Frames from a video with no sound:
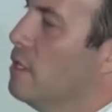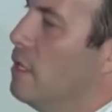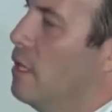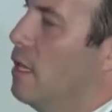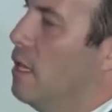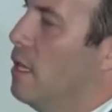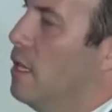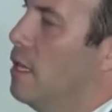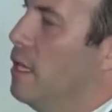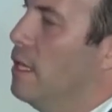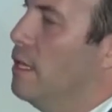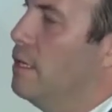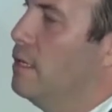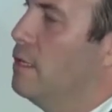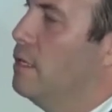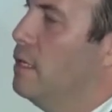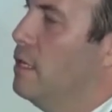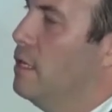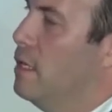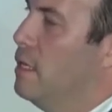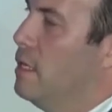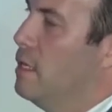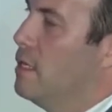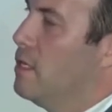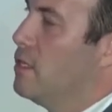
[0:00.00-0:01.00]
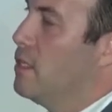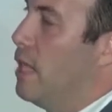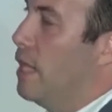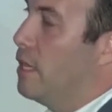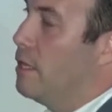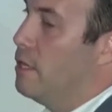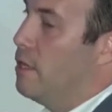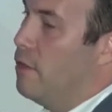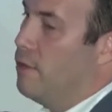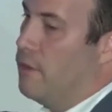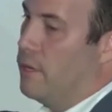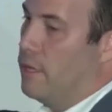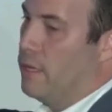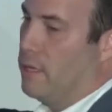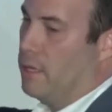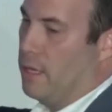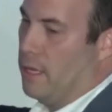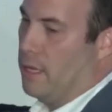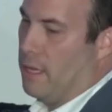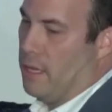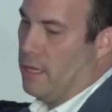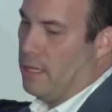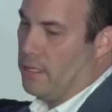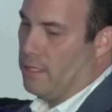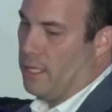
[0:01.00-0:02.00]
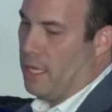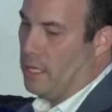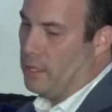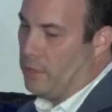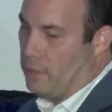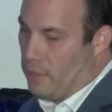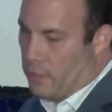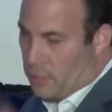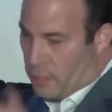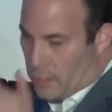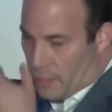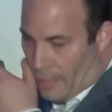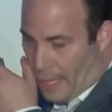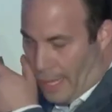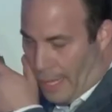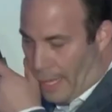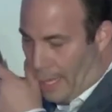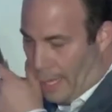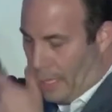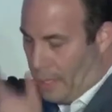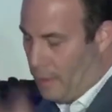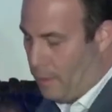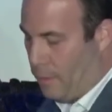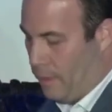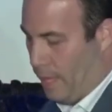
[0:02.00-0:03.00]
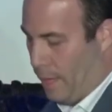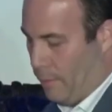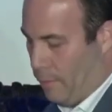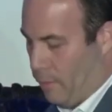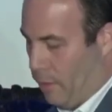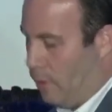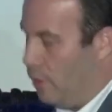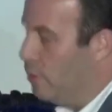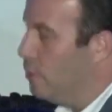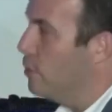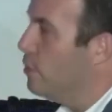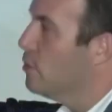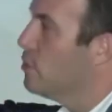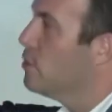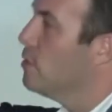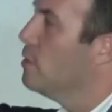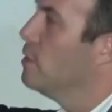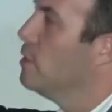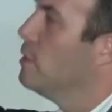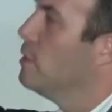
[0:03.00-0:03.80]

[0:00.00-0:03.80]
on secondary sellers like brokers.